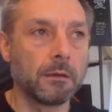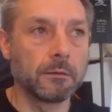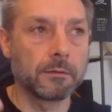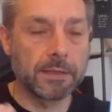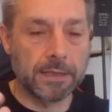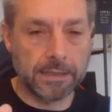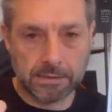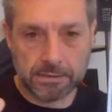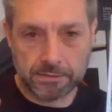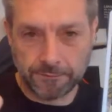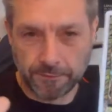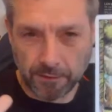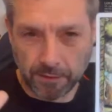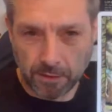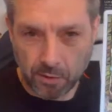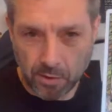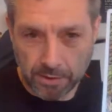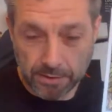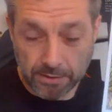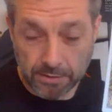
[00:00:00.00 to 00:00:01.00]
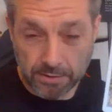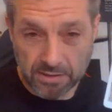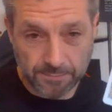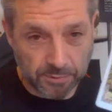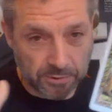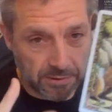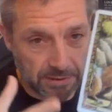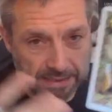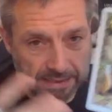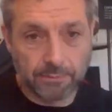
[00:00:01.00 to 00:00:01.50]
Thanks for the guidance,
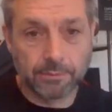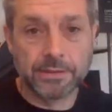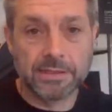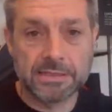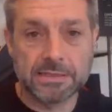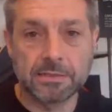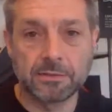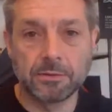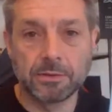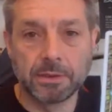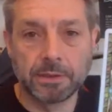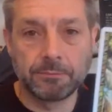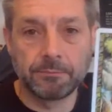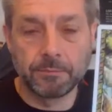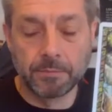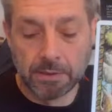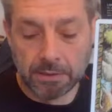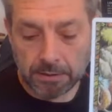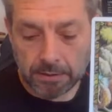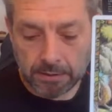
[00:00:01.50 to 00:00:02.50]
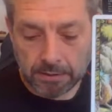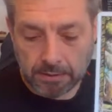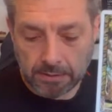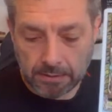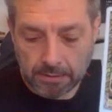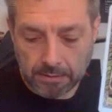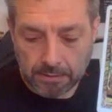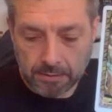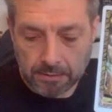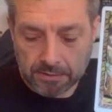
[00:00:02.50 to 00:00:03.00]
but now it's time
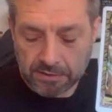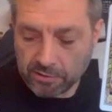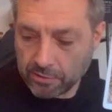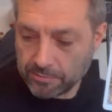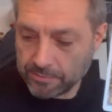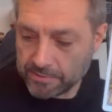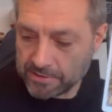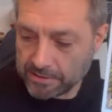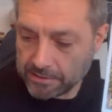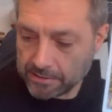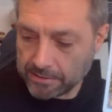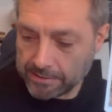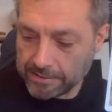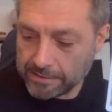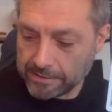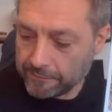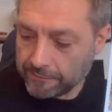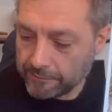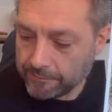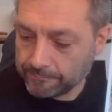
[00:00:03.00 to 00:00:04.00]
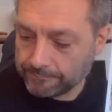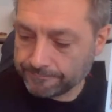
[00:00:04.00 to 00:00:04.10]
to leave.